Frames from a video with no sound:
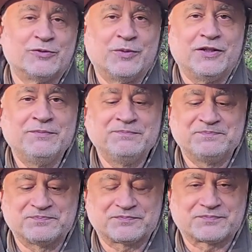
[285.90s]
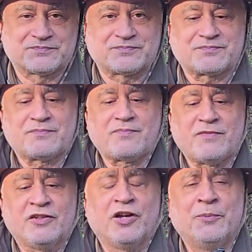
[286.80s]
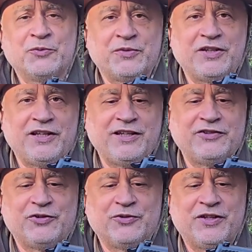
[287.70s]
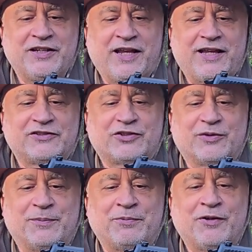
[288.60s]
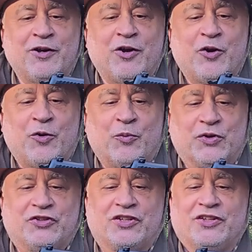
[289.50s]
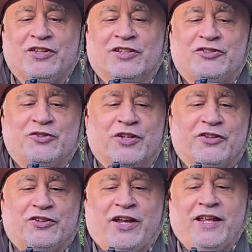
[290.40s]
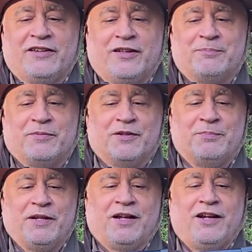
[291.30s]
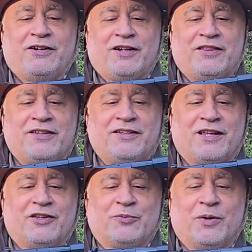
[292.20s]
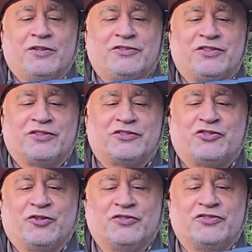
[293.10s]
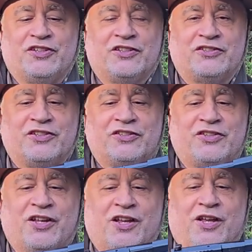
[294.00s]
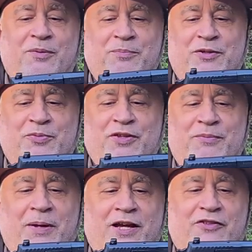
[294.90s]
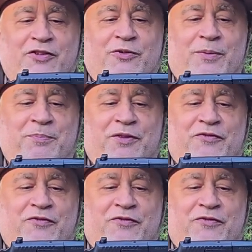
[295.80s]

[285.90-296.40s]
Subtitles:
one comes with the E2, the enhanced grip, which lets you get your hand up a bit higher, I think, as well as it shortens the distance between the back of the grip and the